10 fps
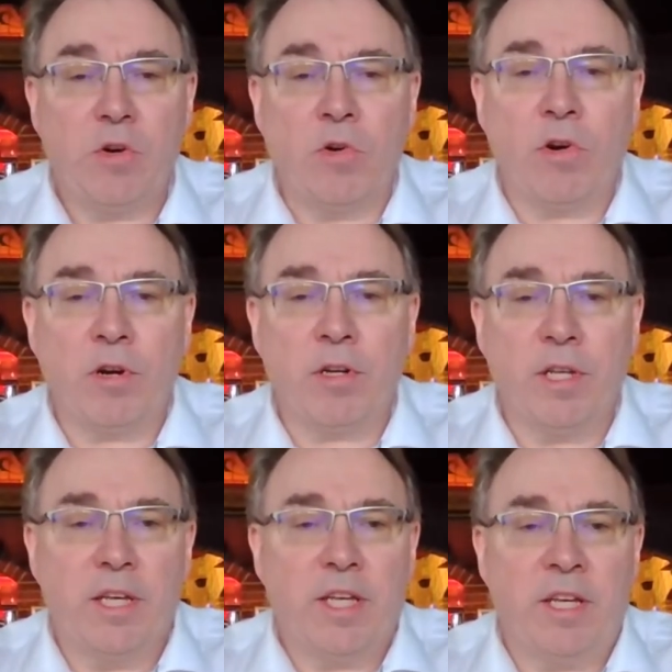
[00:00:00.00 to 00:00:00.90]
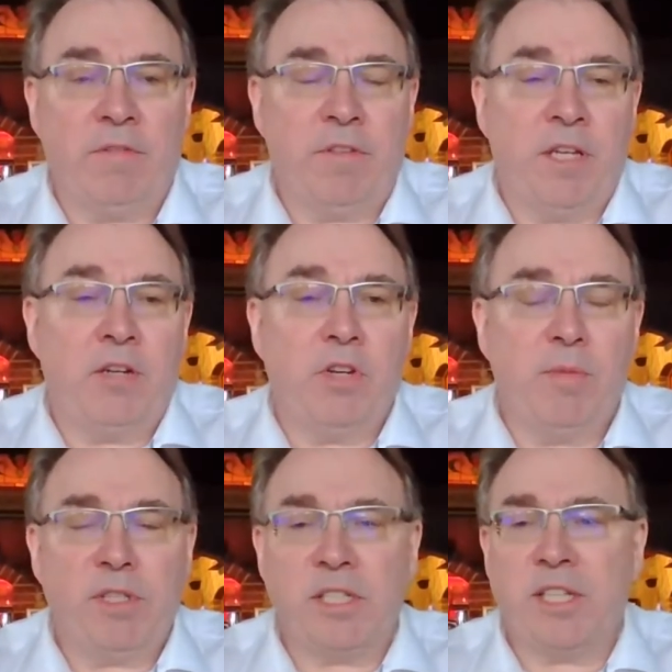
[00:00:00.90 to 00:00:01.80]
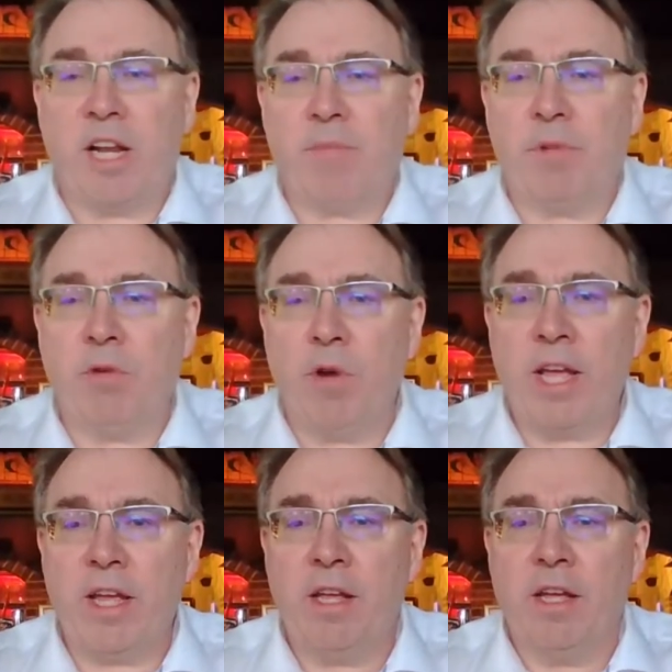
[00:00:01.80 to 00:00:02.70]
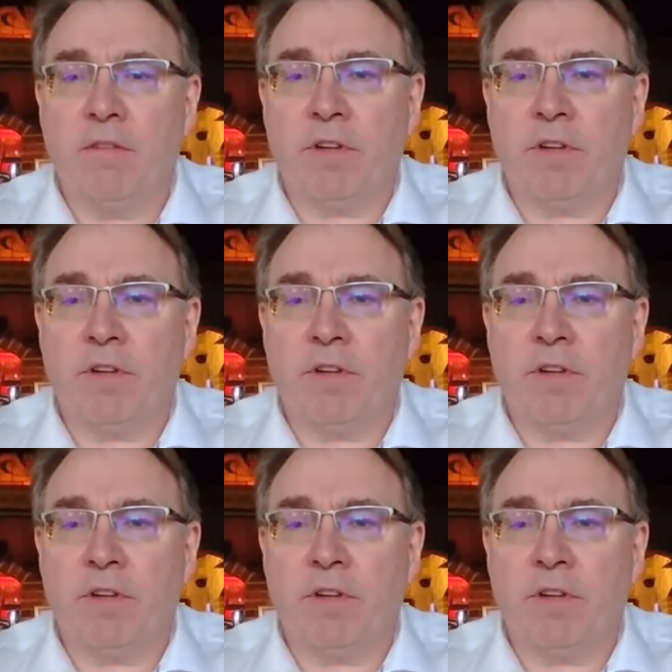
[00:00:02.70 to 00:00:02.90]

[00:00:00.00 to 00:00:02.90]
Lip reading: or if the agreement is set up in a way